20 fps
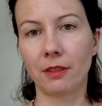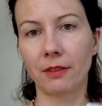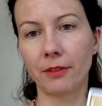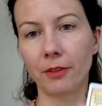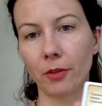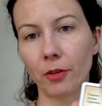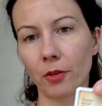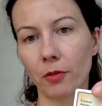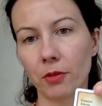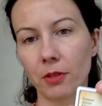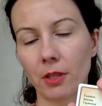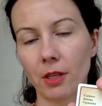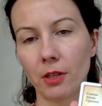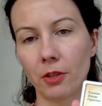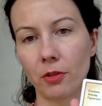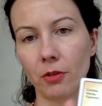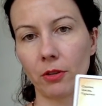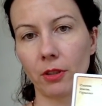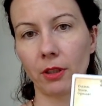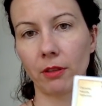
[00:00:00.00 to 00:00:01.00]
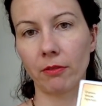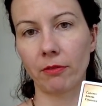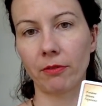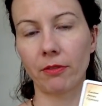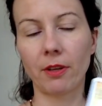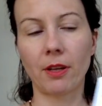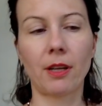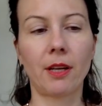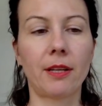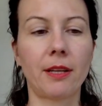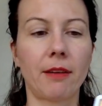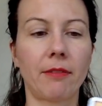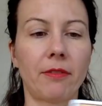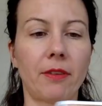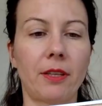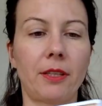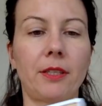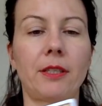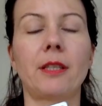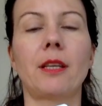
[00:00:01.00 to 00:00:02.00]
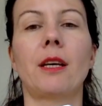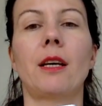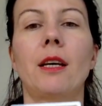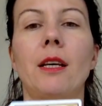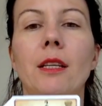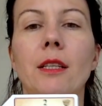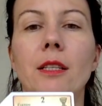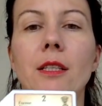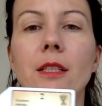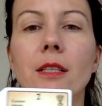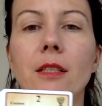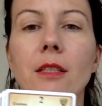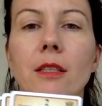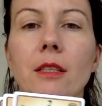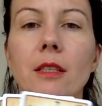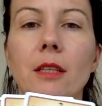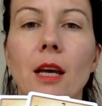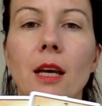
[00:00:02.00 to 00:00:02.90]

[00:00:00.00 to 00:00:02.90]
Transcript: you know, still doing Veleda Vesta's